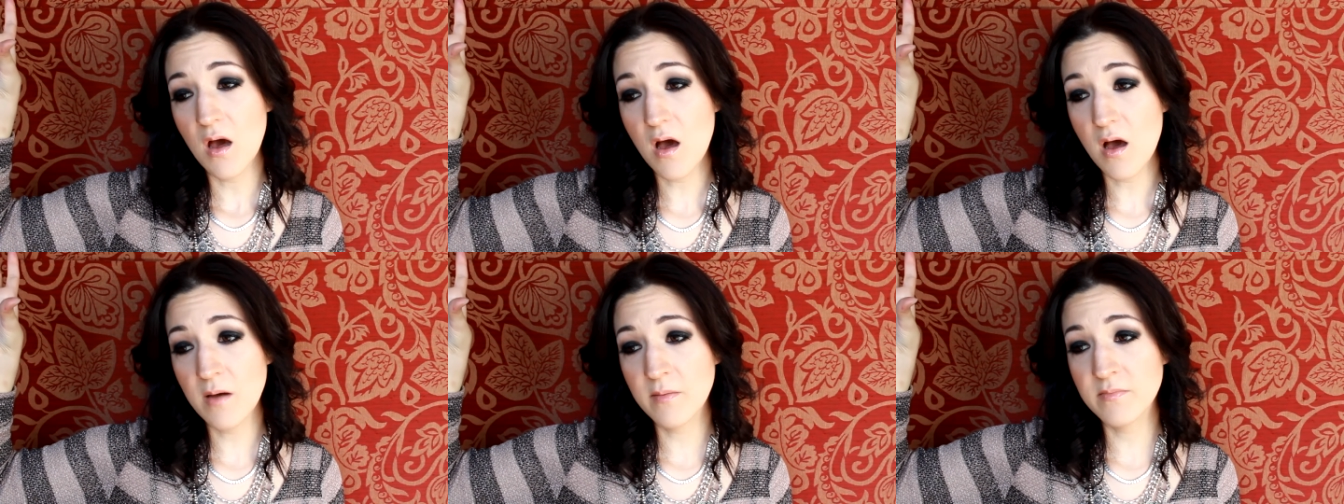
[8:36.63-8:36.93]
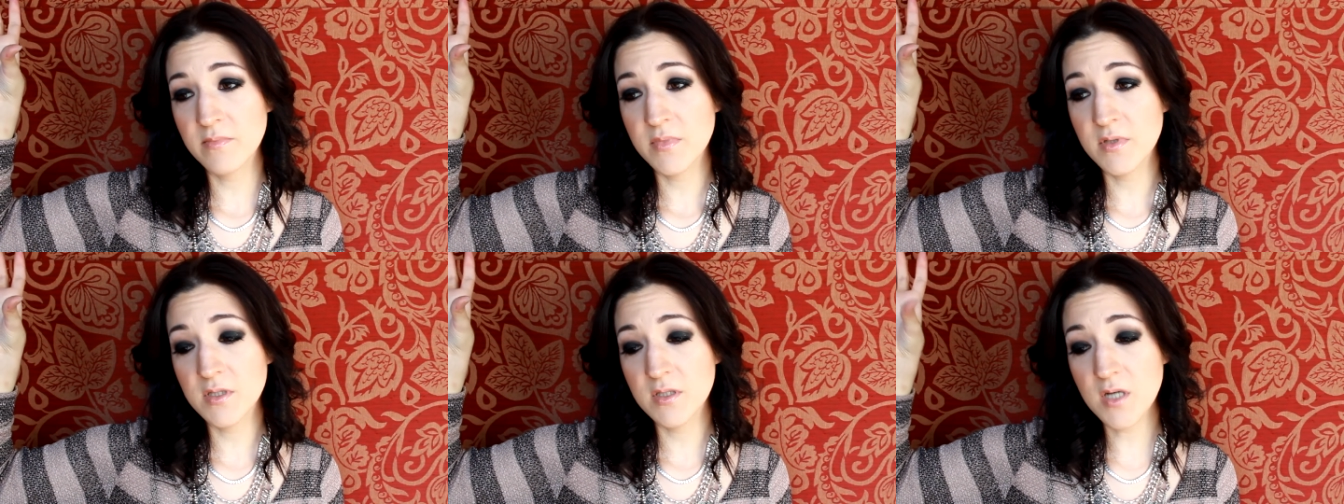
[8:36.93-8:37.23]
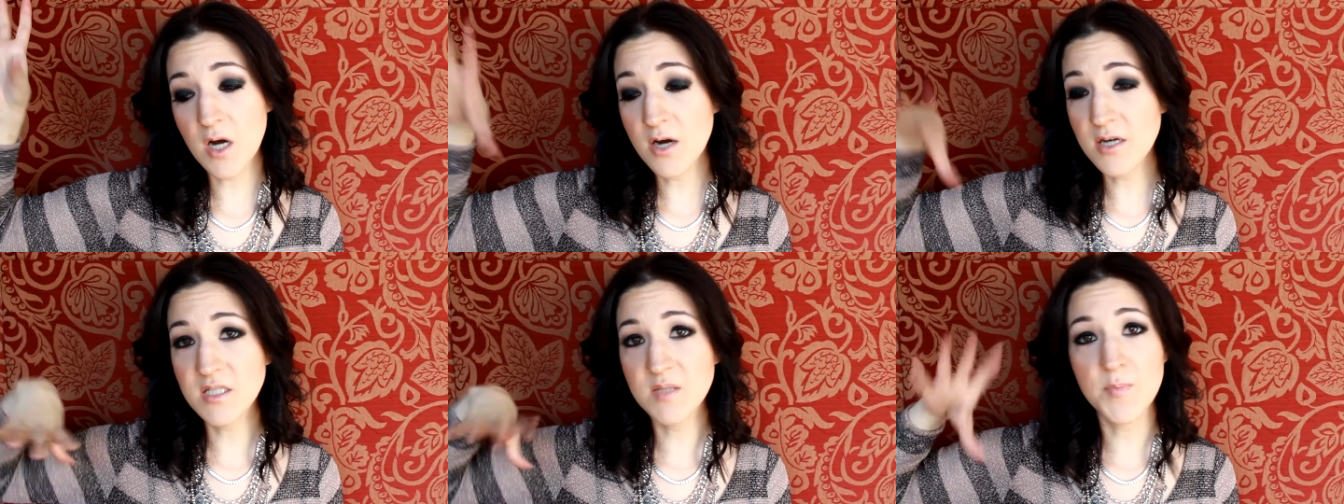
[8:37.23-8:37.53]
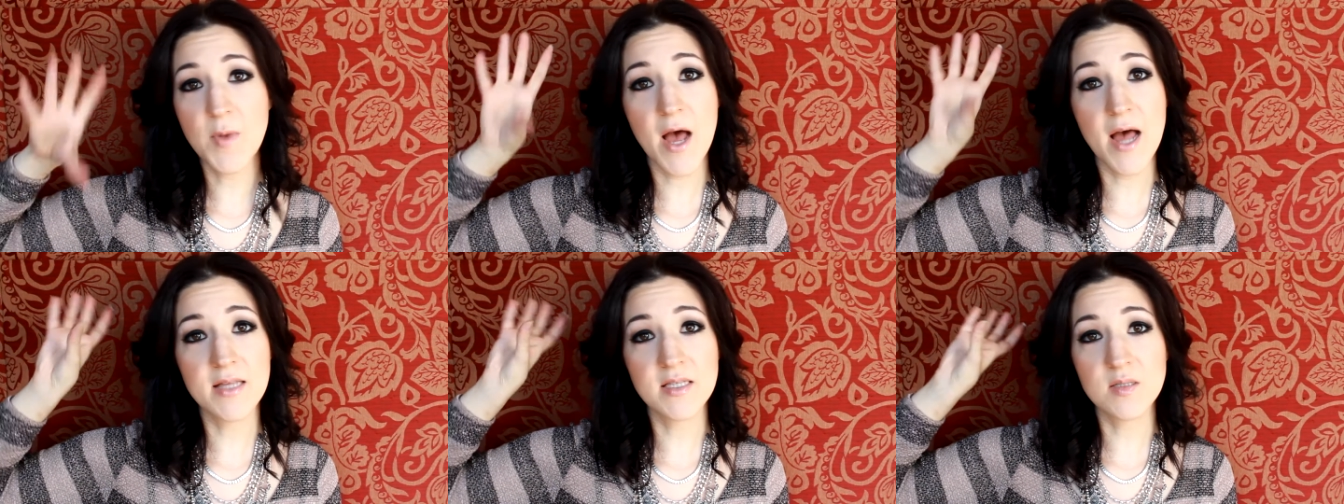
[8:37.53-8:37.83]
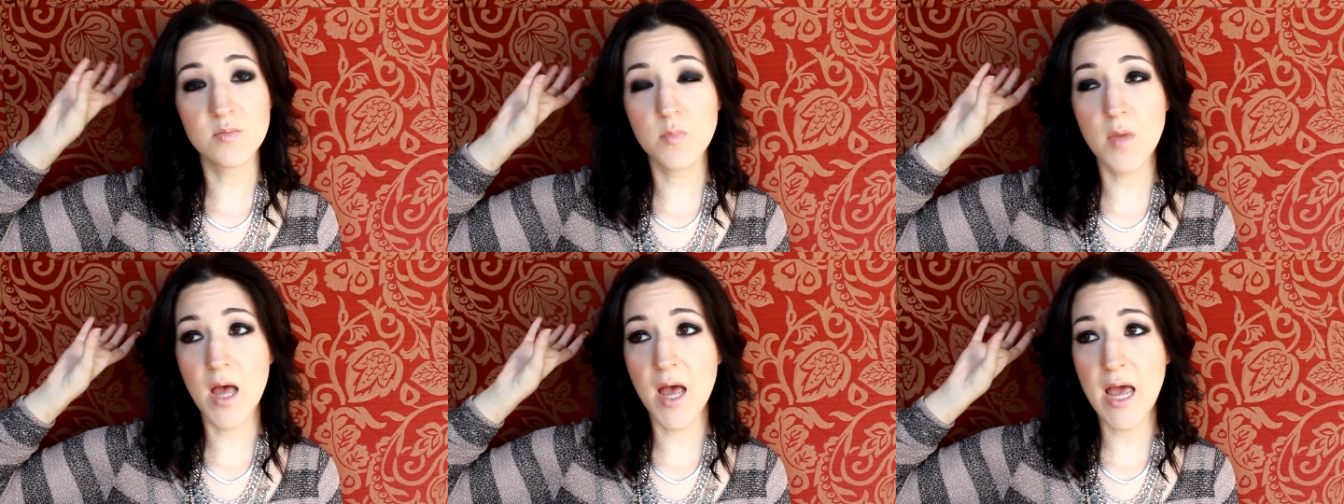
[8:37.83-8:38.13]
um, dark
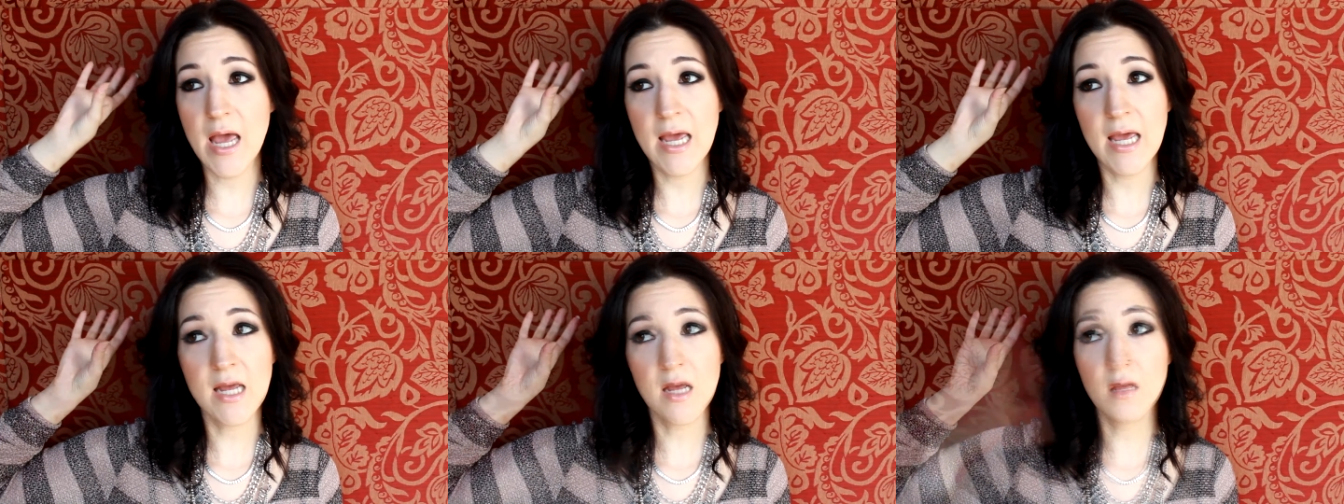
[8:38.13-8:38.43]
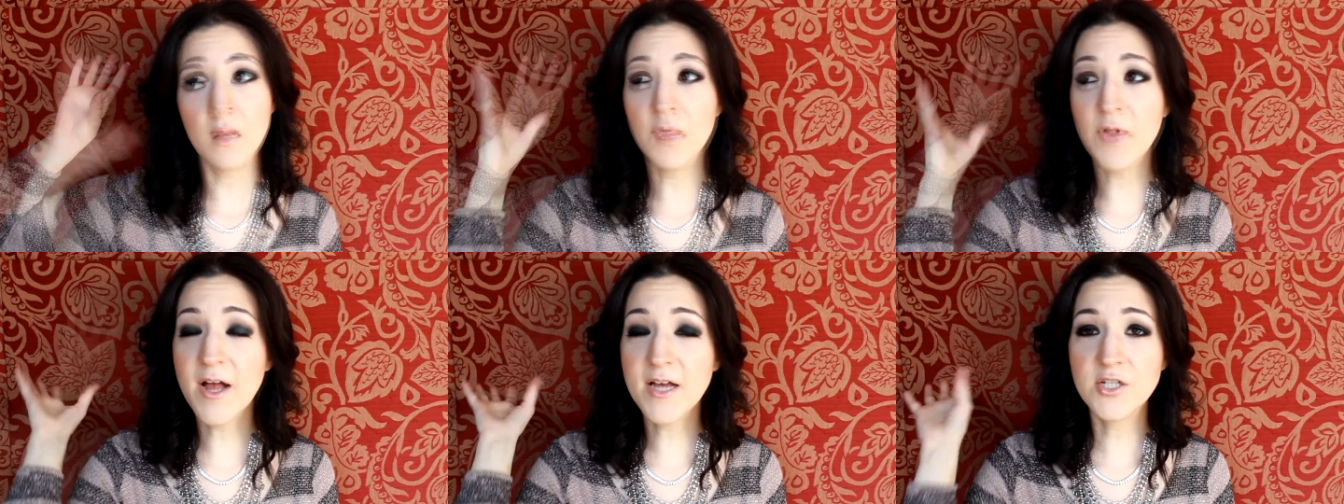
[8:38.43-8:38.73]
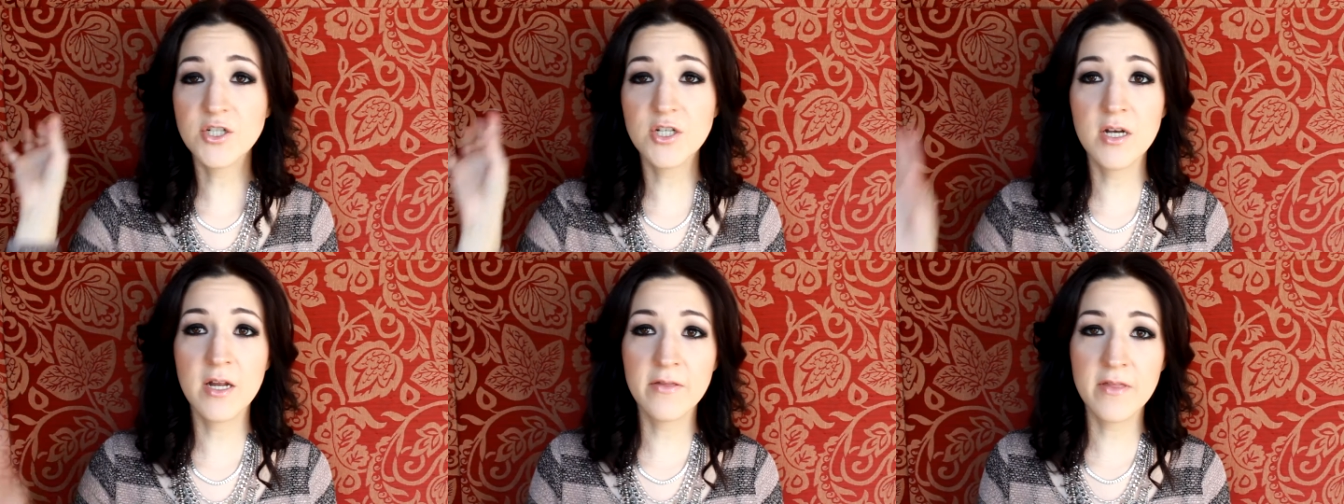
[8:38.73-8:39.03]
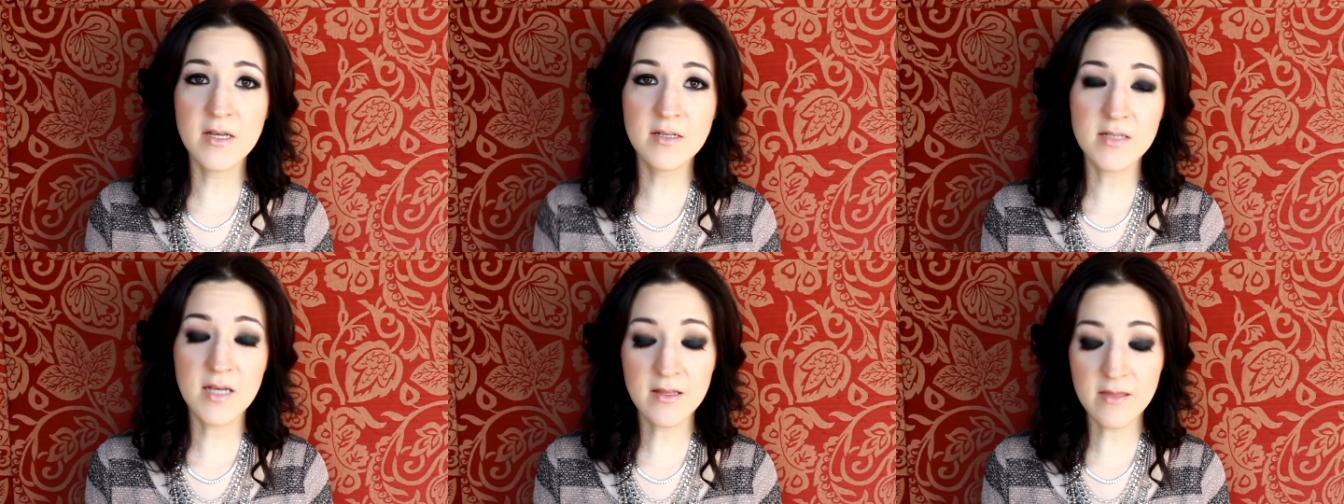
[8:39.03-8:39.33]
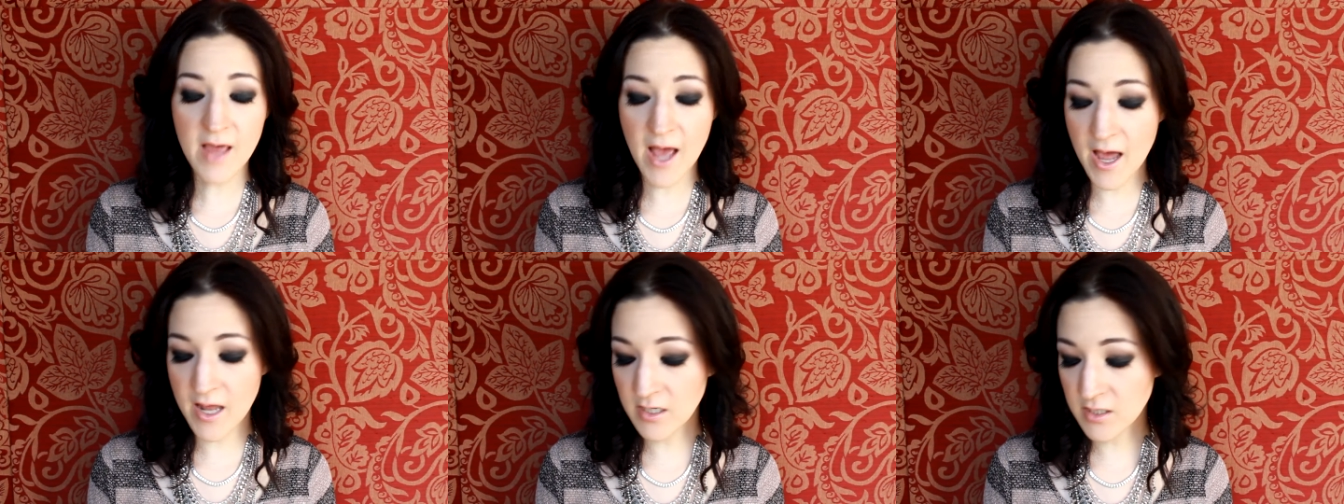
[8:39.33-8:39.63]
spots, my complexion and things
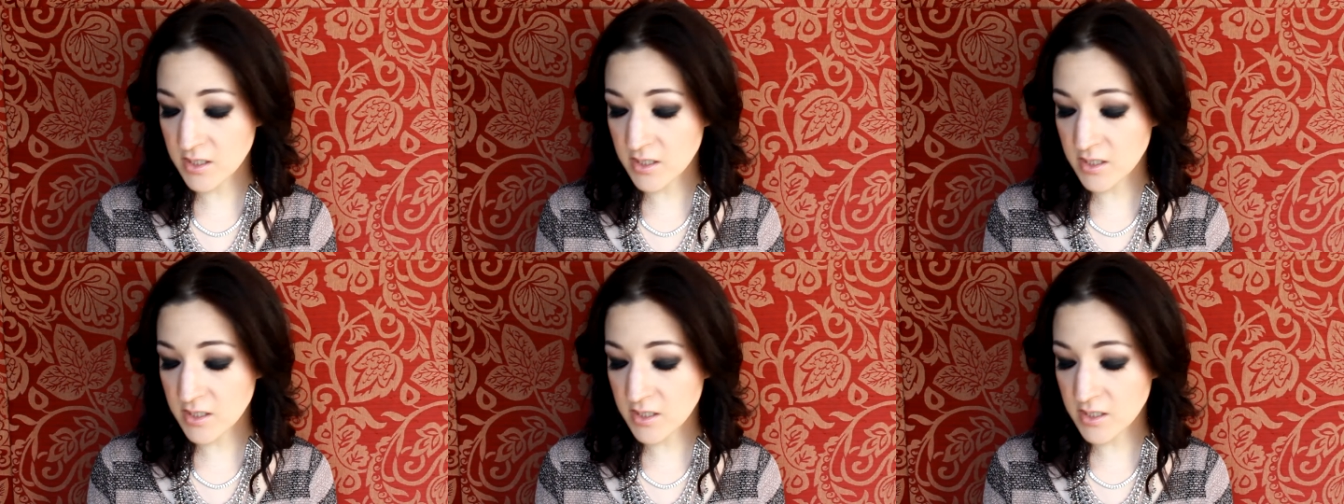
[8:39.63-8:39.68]
like that.